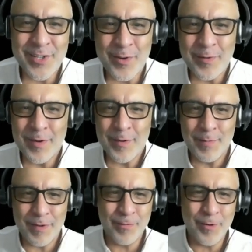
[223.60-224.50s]
So
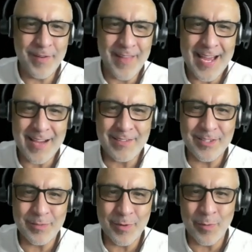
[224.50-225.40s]
before the
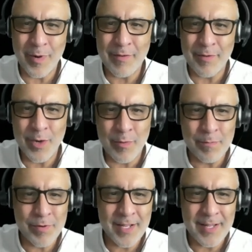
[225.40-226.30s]
house or wherever you were
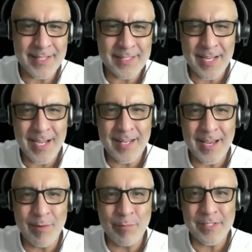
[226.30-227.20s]
putting that
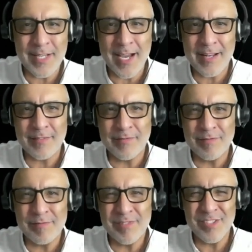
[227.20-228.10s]
skylight was kind of
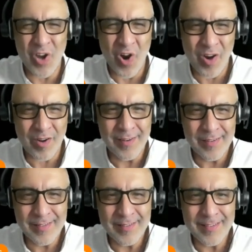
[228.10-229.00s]
dark,
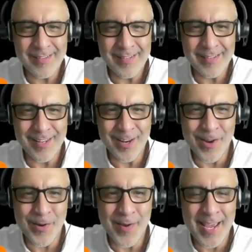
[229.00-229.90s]

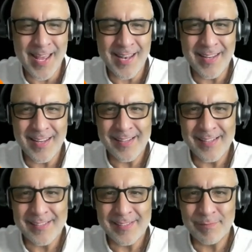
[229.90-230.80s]
and
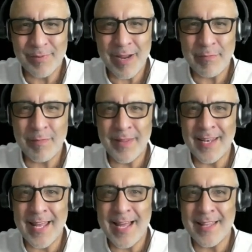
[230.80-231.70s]
probably
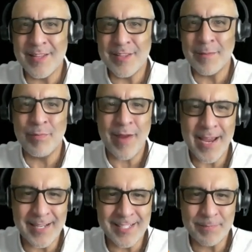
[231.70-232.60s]
not the
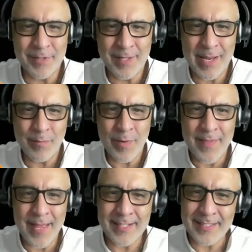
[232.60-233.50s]
brightest. But then
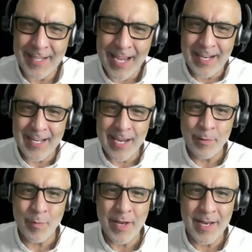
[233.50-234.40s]
when that
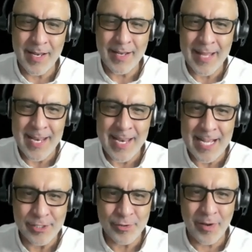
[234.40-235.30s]
skylight went in and that
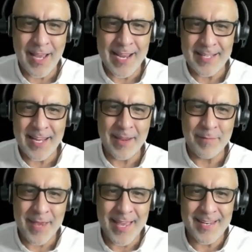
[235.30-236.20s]
natural light
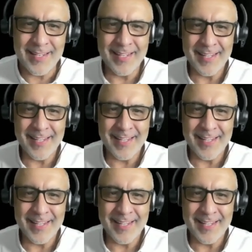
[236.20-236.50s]
came in